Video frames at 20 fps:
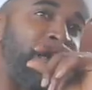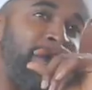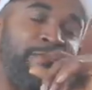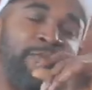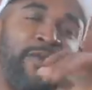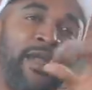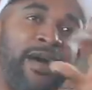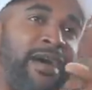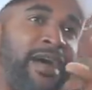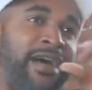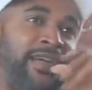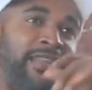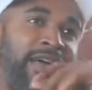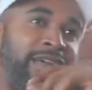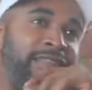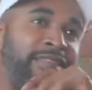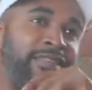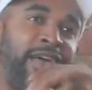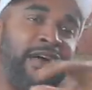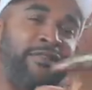But
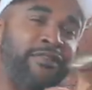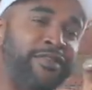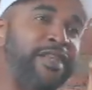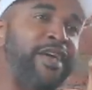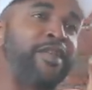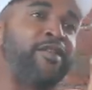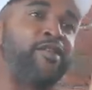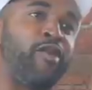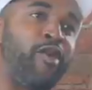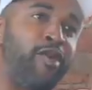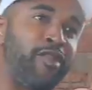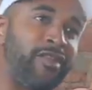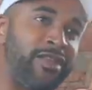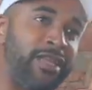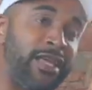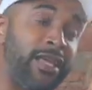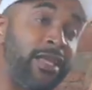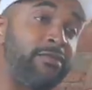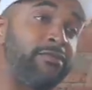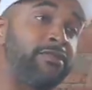I, I, obviously, I know all their
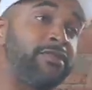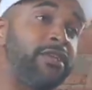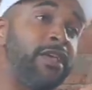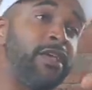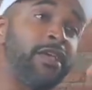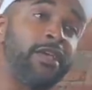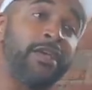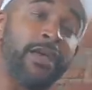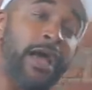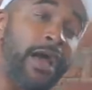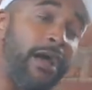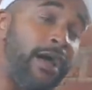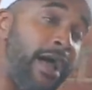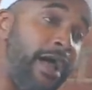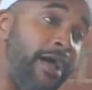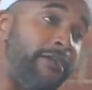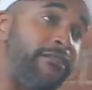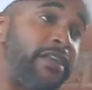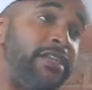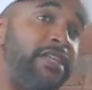names.
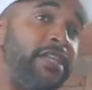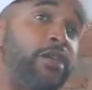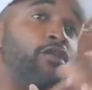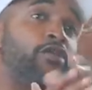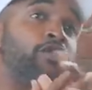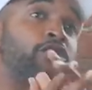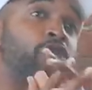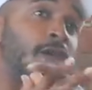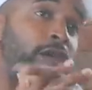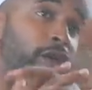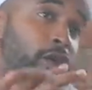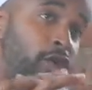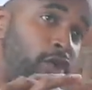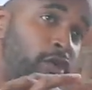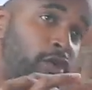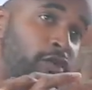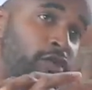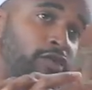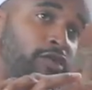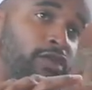I have identical twin
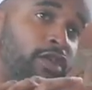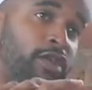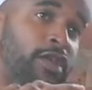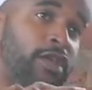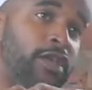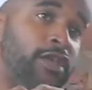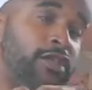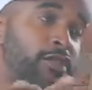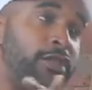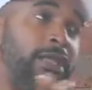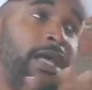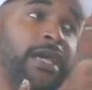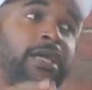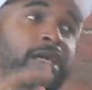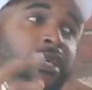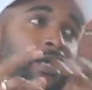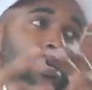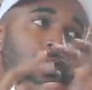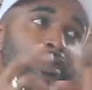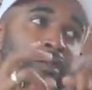girls, so that
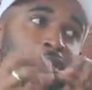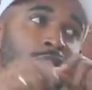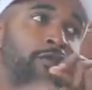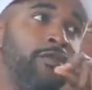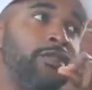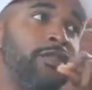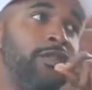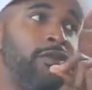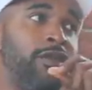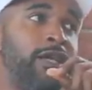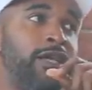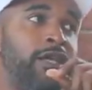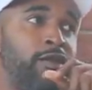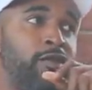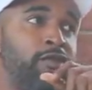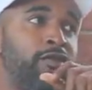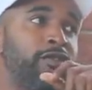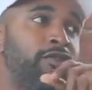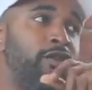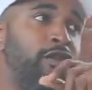can get a little, you know, that can get a
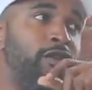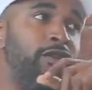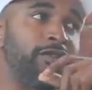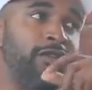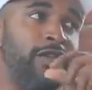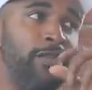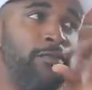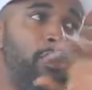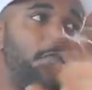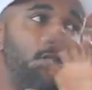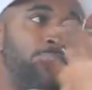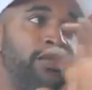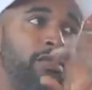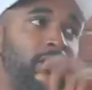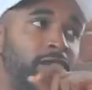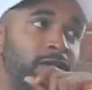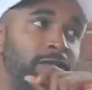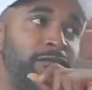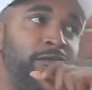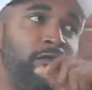little saucy. I'm always
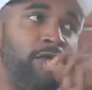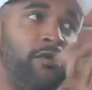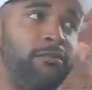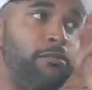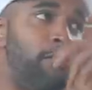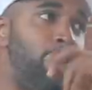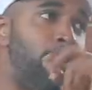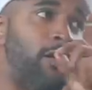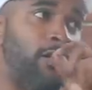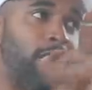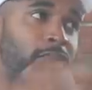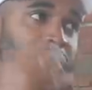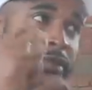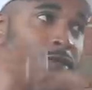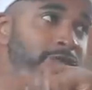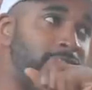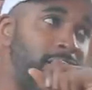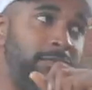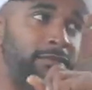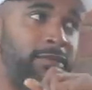looking for a mark or
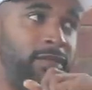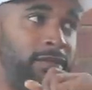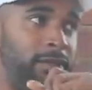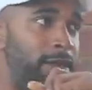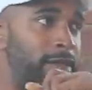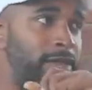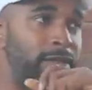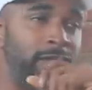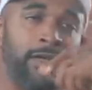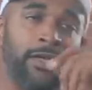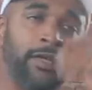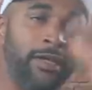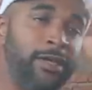something yeah. like.